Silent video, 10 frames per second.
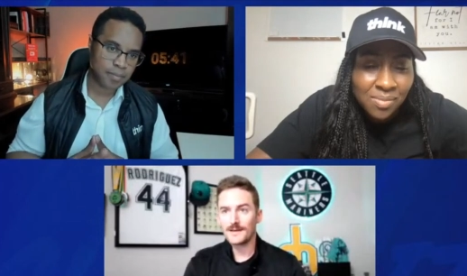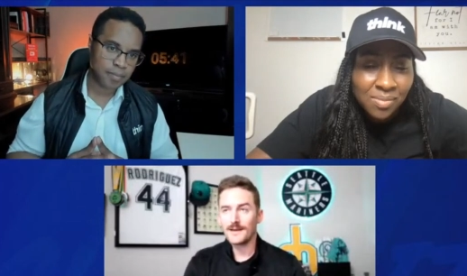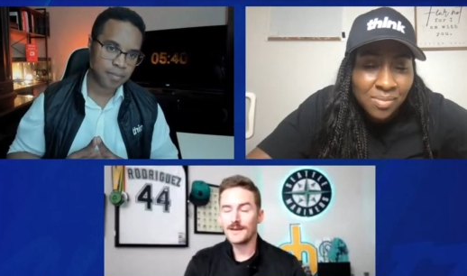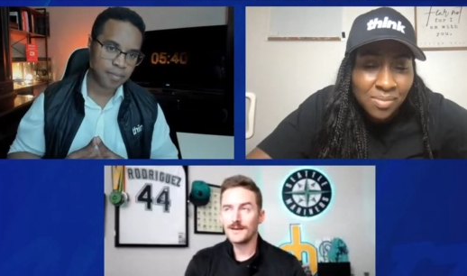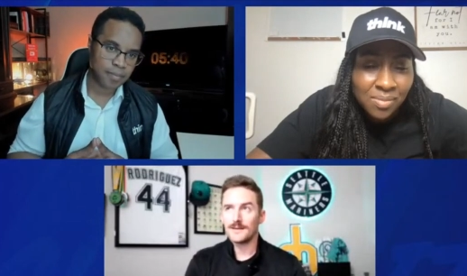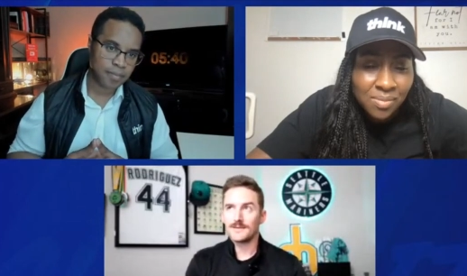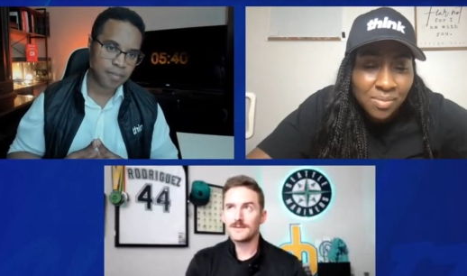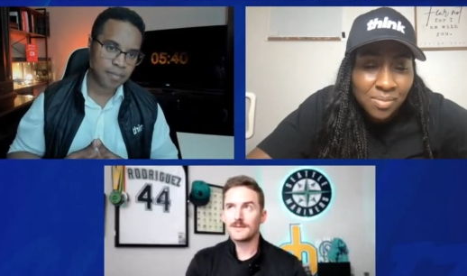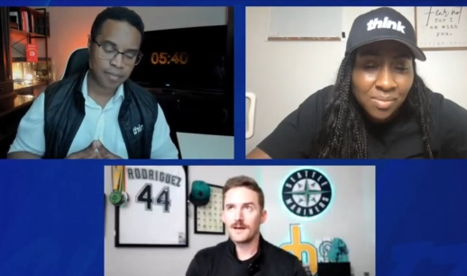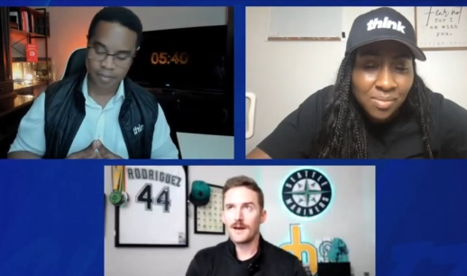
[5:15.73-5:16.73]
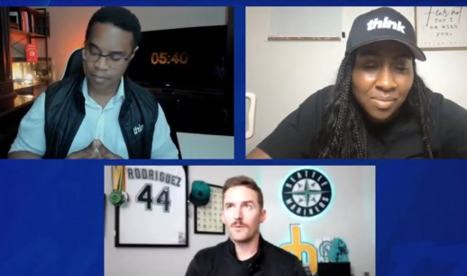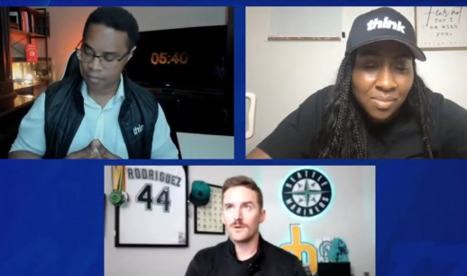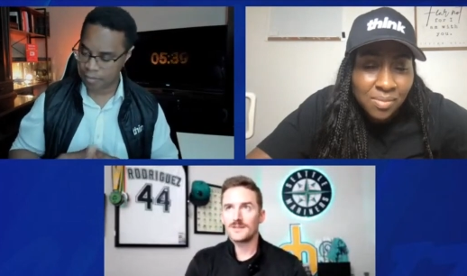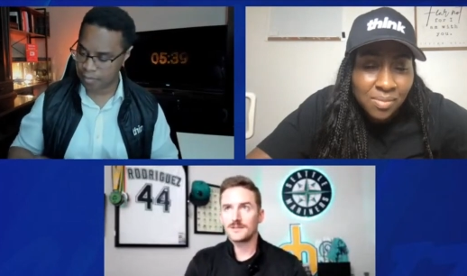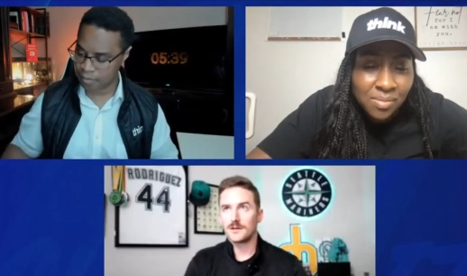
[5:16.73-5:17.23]
Speaker 1: and I want
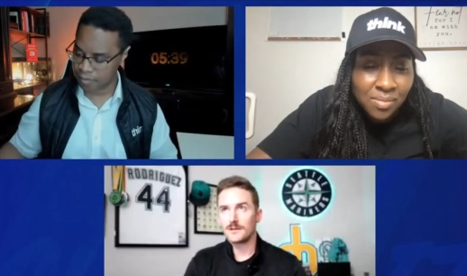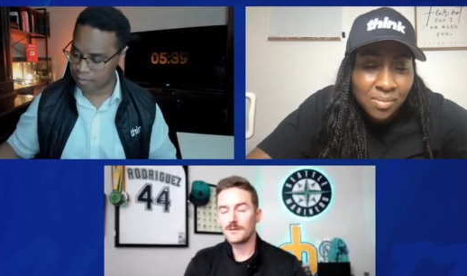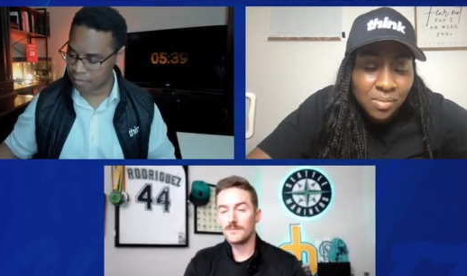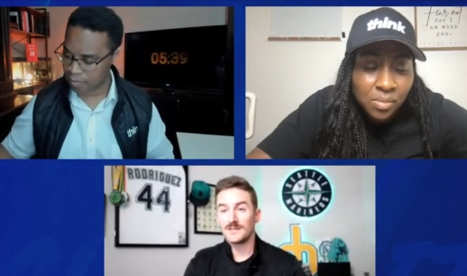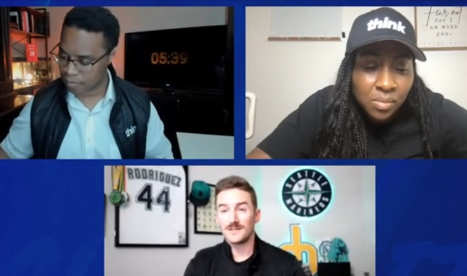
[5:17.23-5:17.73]
to start the business